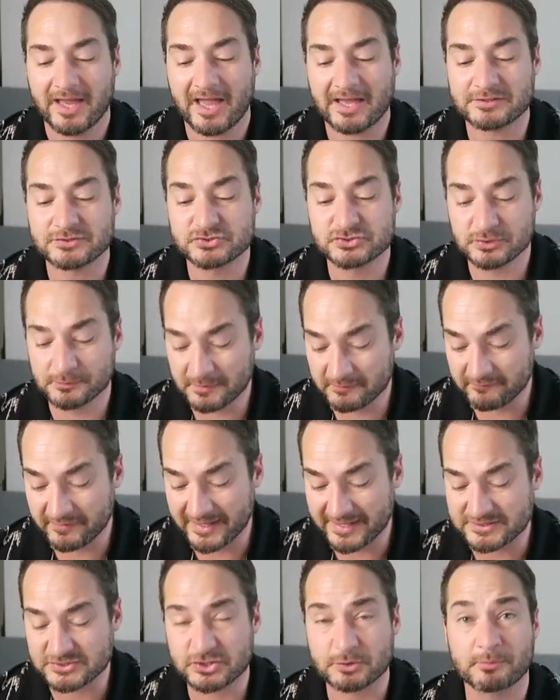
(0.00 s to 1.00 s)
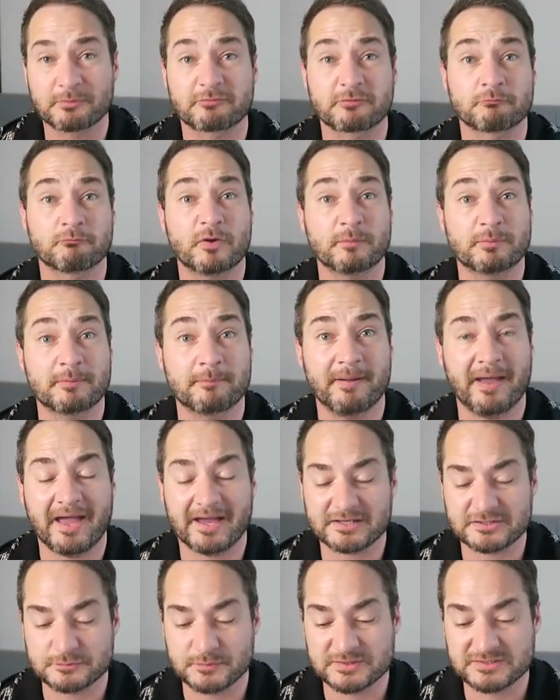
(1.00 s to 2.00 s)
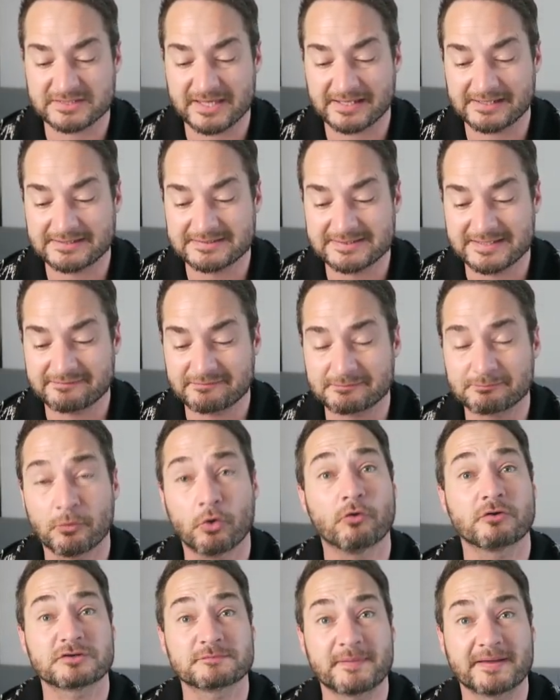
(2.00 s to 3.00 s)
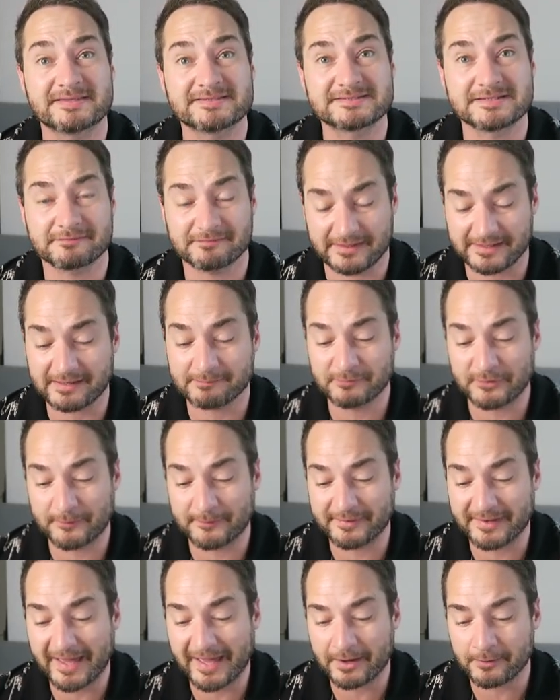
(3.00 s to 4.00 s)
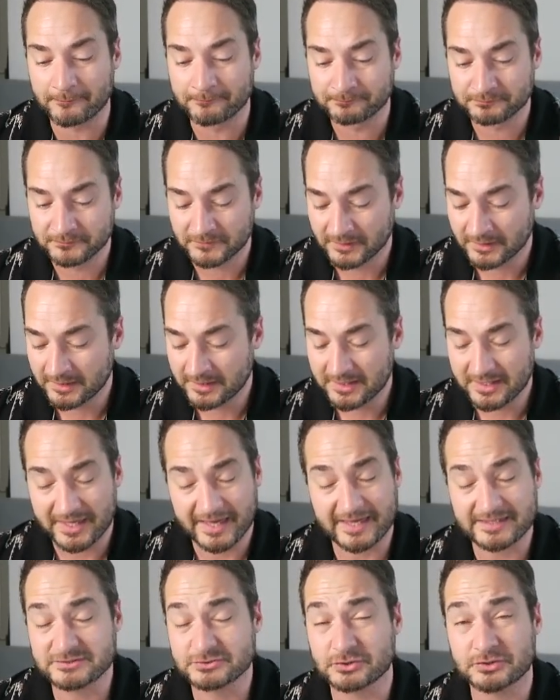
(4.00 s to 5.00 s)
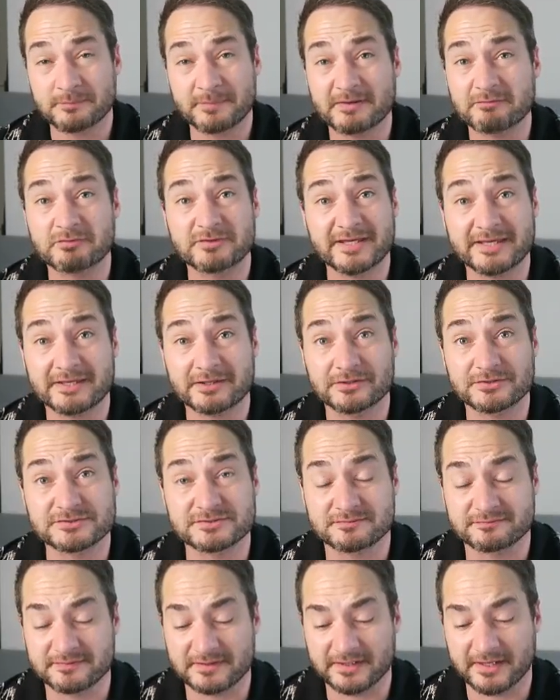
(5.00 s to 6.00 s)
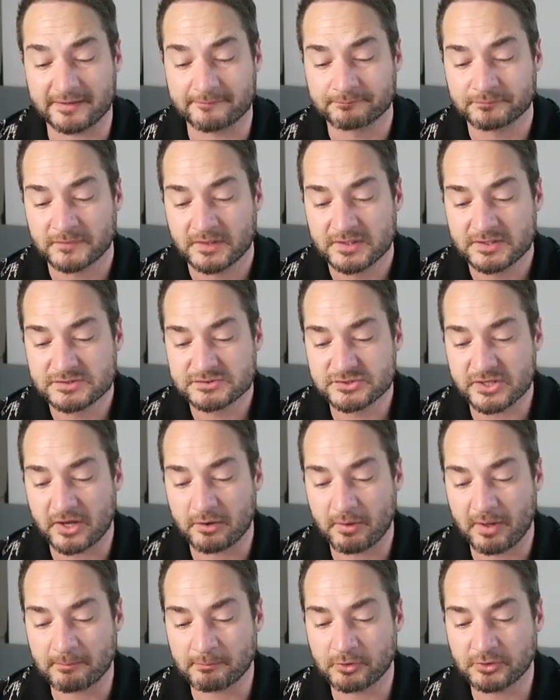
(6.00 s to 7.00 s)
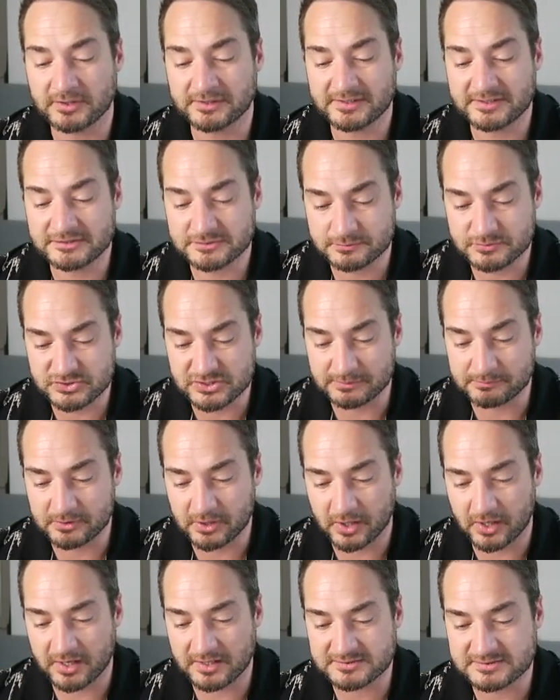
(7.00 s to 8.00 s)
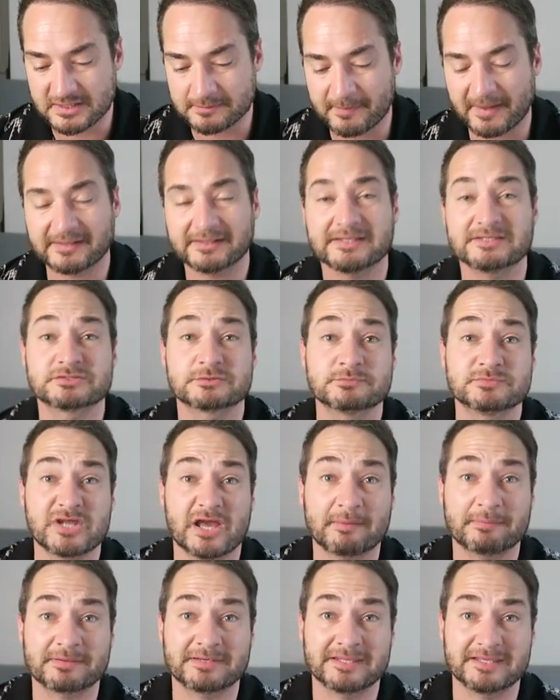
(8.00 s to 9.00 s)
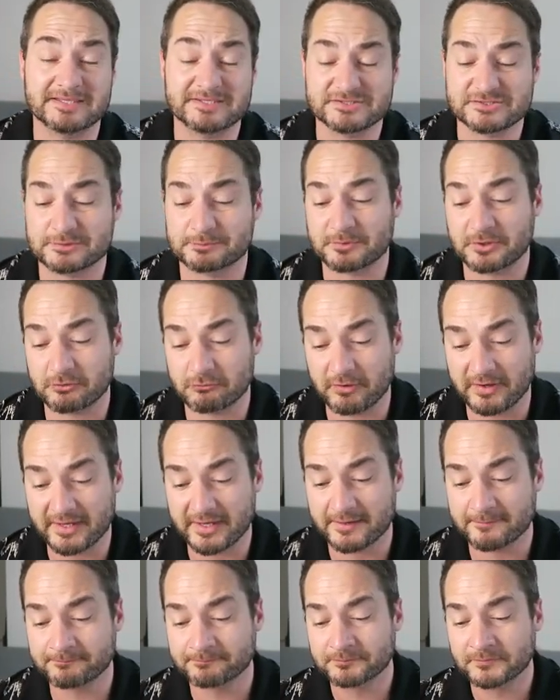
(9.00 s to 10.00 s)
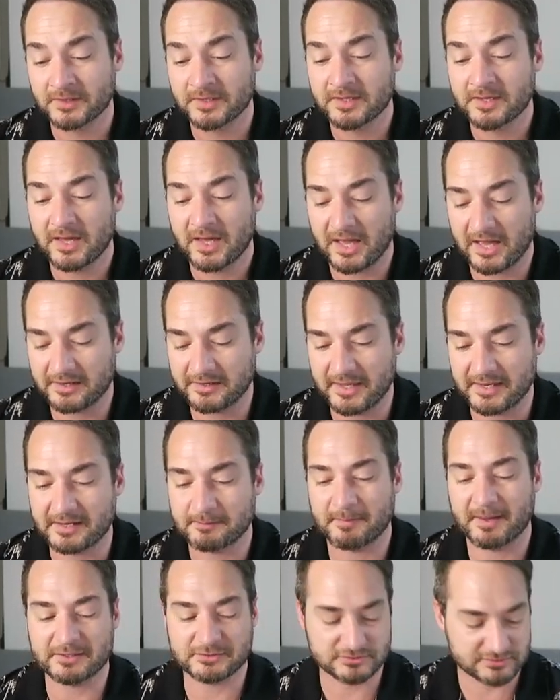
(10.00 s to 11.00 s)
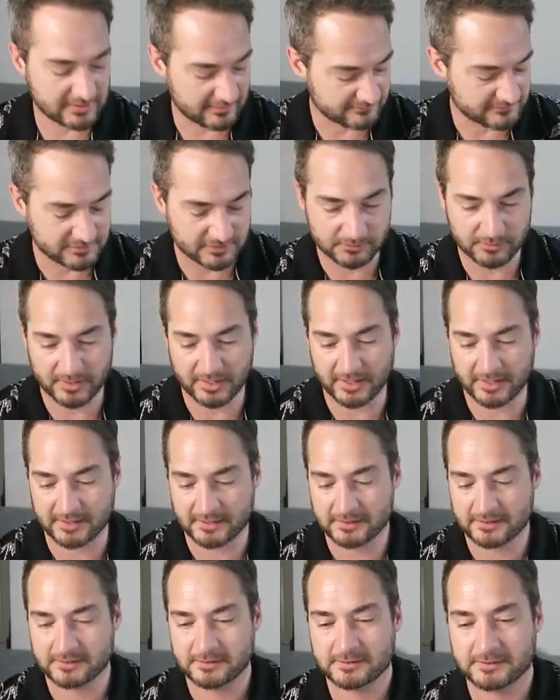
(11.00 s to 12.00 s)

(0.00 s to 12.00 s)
And some of it is coming from ripping packs, which then is even more expensive, like I'm doing now. It's going to be ridiculous to fill it. So I'm going to need some cheap cards. I might need some Japanese, some Korean, and then I might just have to,